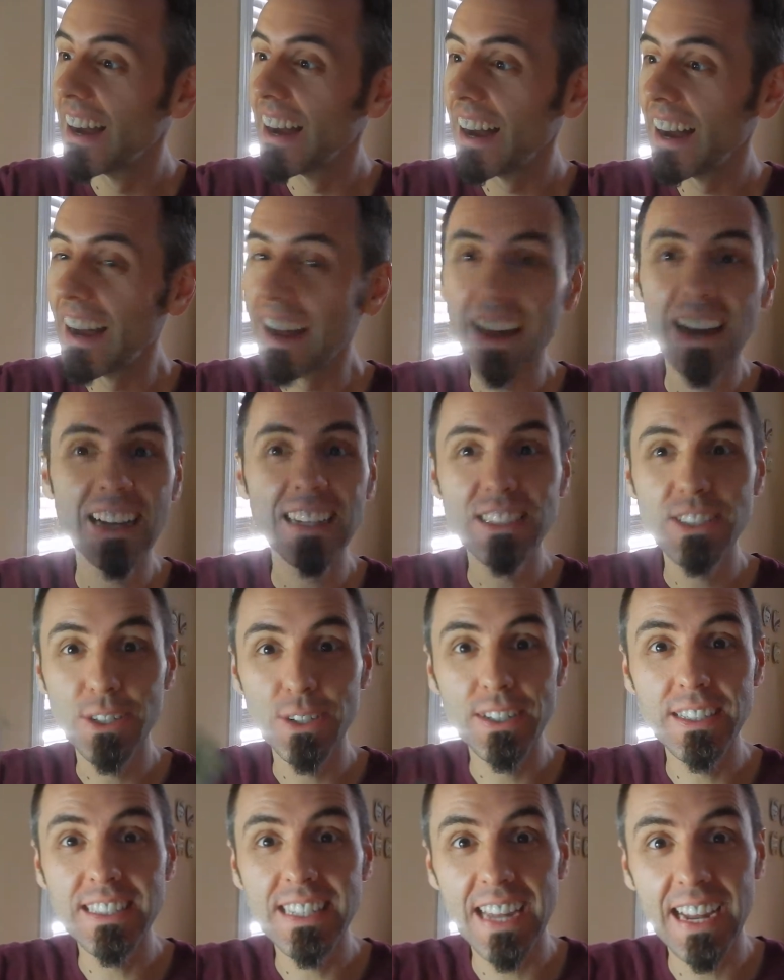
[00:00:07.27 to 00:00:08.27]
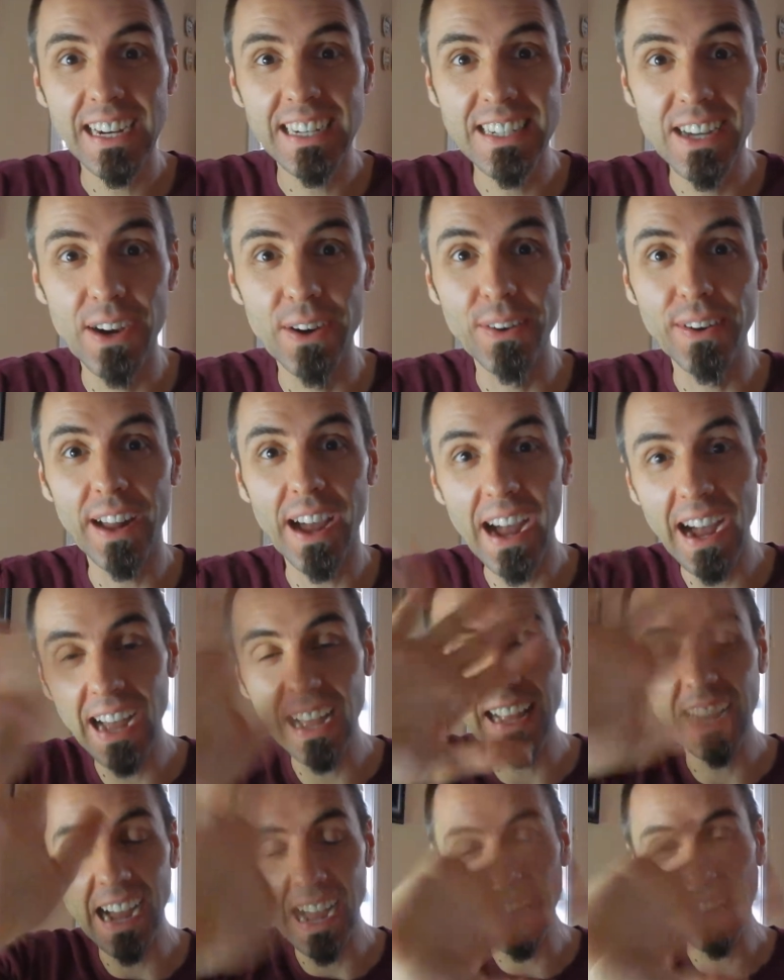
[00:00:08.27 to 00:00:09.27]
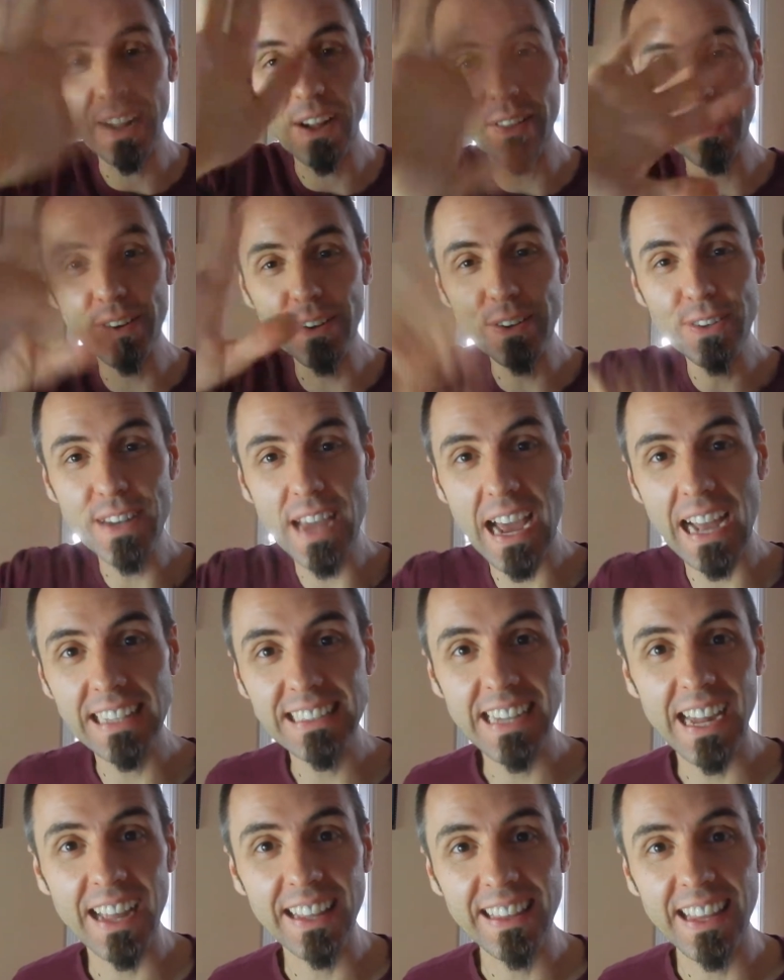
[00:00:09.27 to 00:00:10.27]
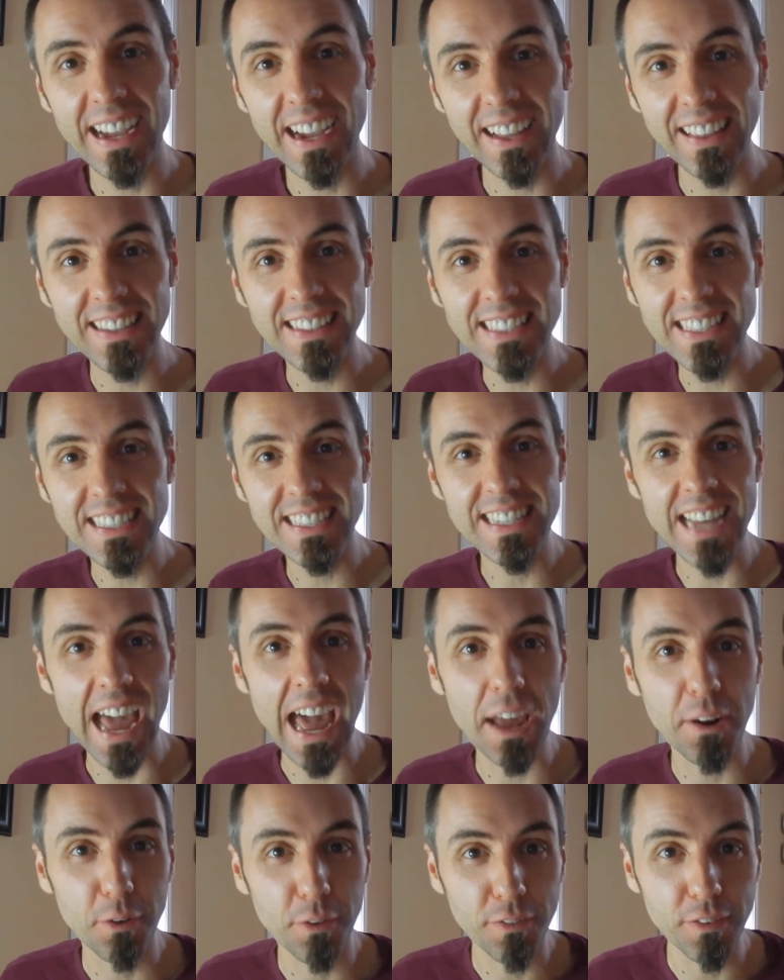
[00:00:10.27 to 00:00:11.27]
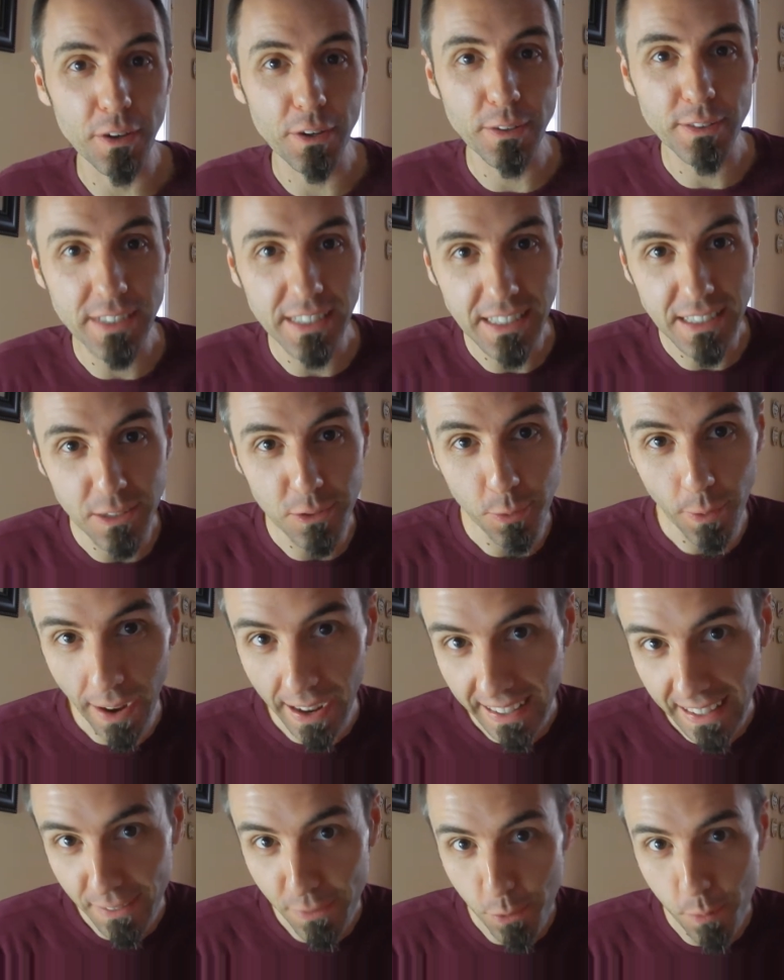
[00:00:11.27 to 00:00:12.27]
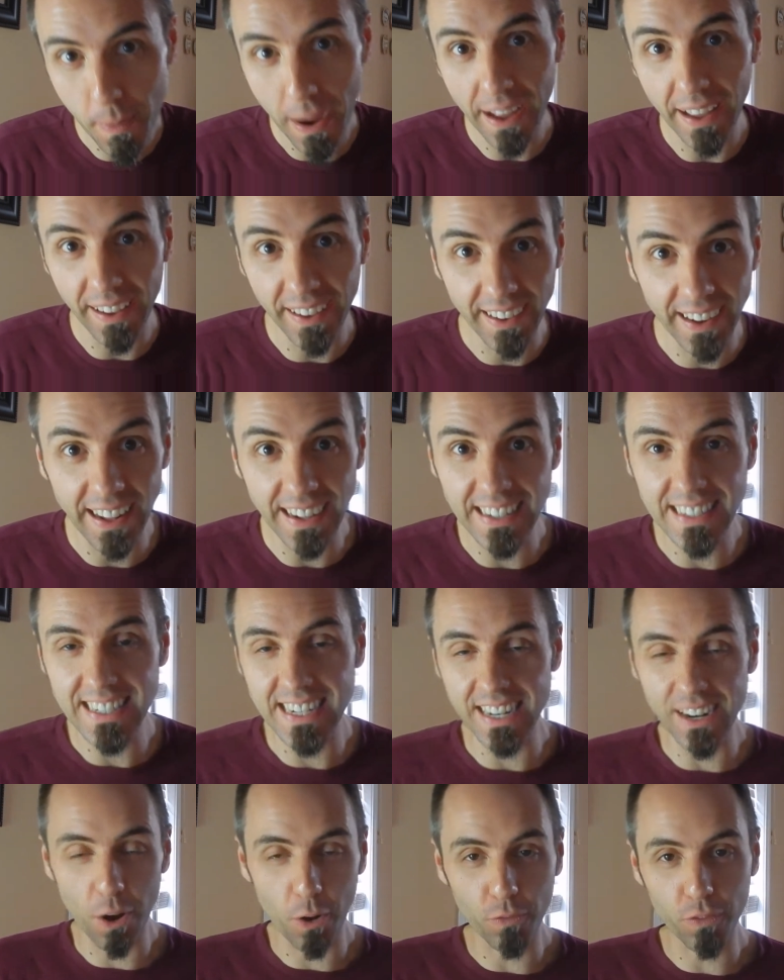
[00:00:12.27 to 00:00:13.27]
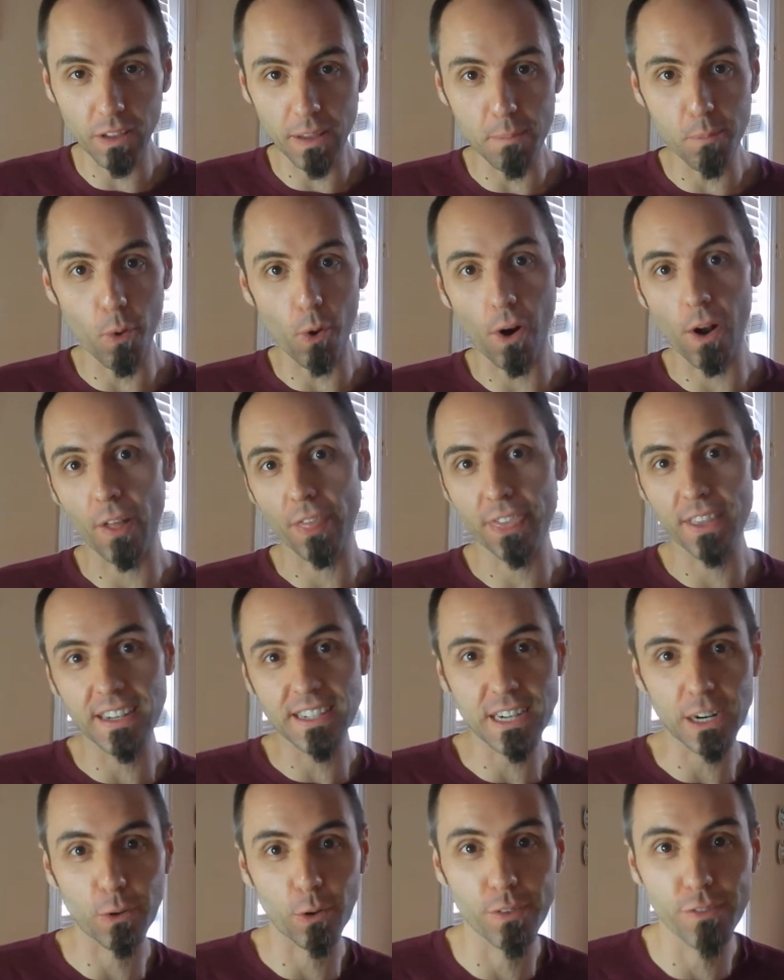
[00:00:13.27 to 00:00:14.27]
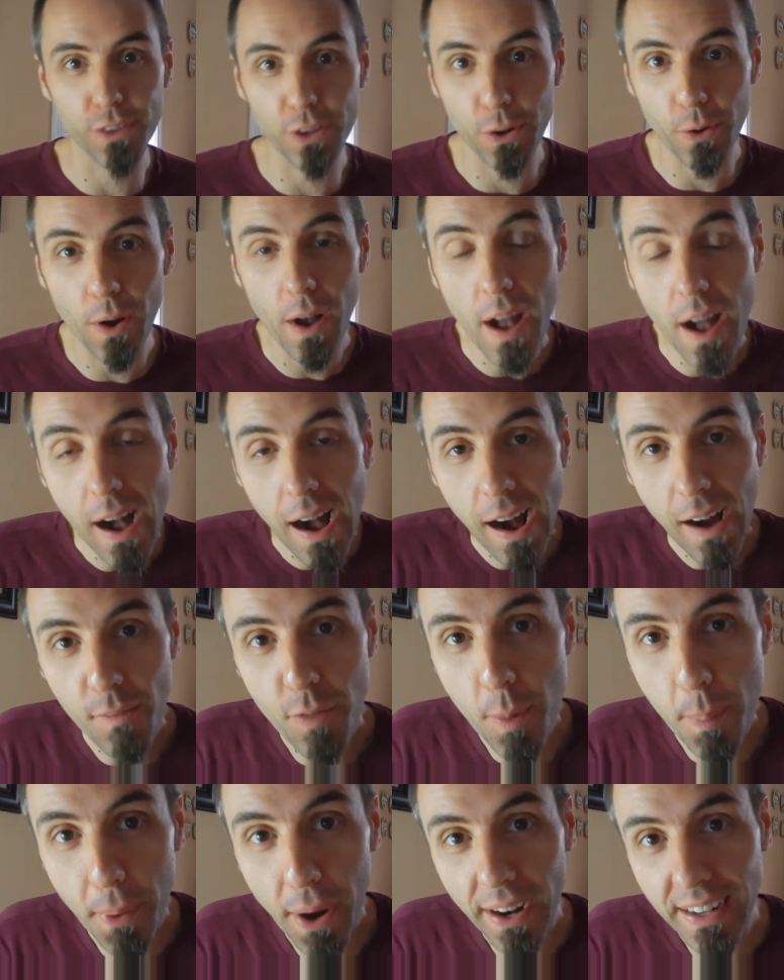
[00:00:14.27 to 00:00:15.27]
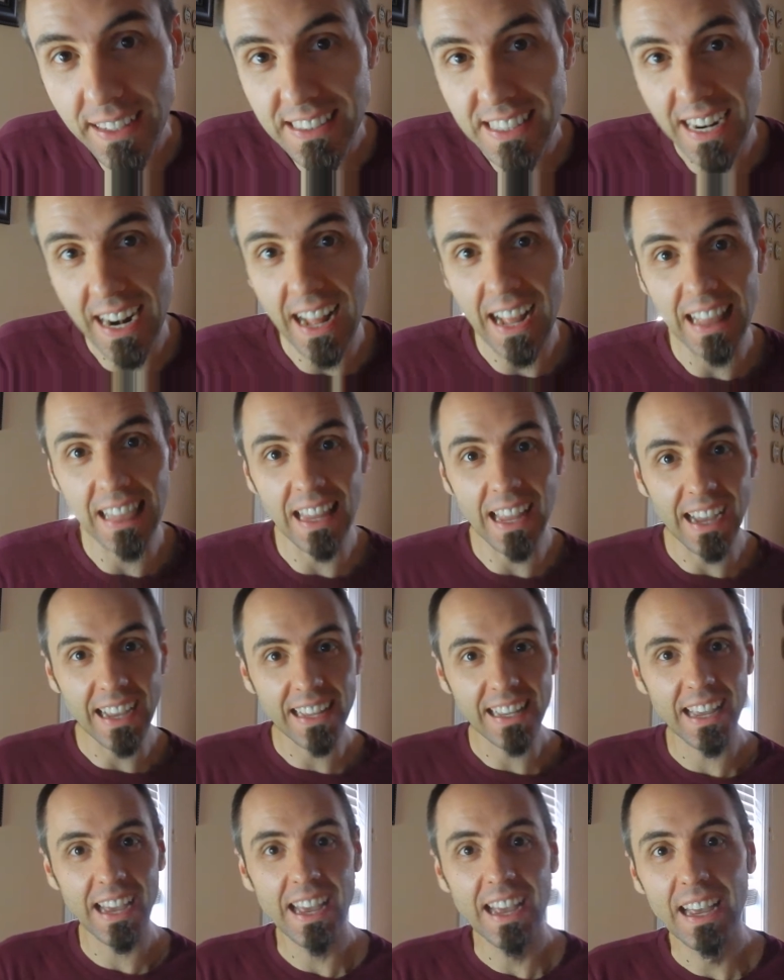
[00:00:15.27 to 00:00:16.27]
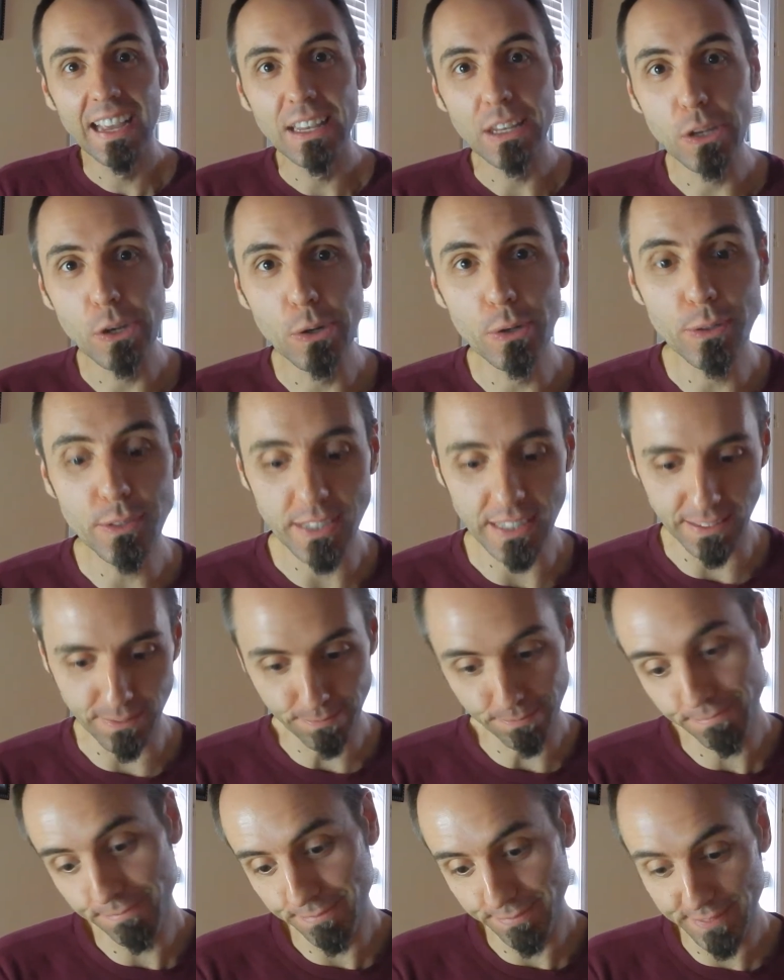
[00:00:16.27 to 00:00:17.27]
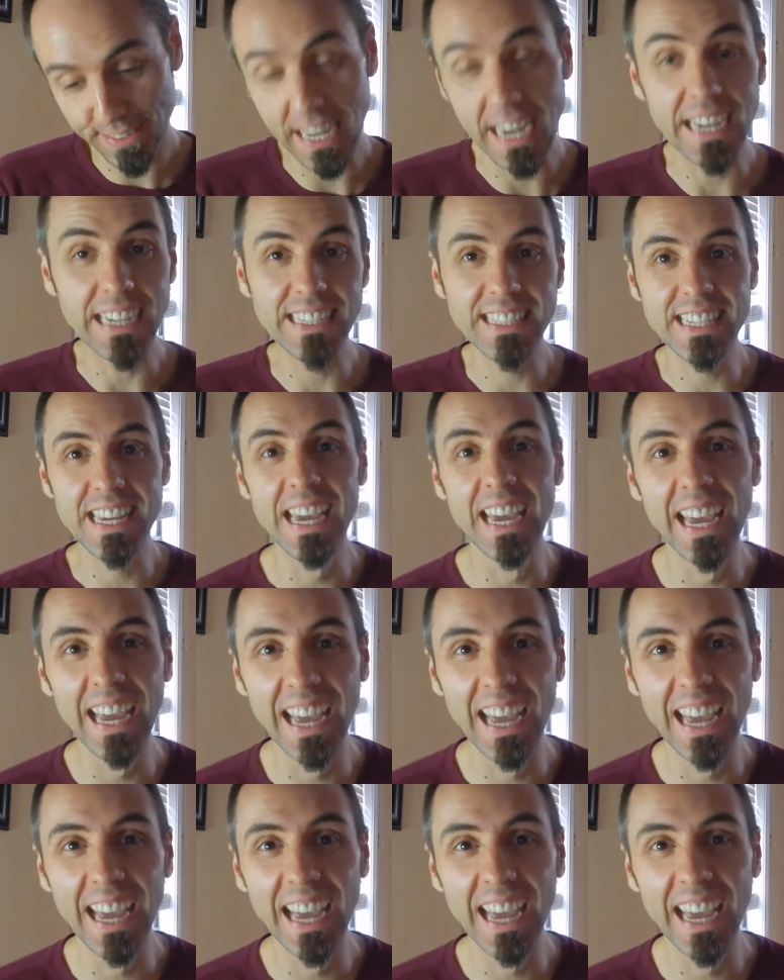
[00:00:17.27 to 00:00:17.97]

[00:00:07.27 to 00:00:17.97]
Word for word: I sure as heck don't. Hi to all the new dads out there. This is Dad Reviews. This is where I give you my unedited, hopefully more authentic review of the products that I like, use, and taste.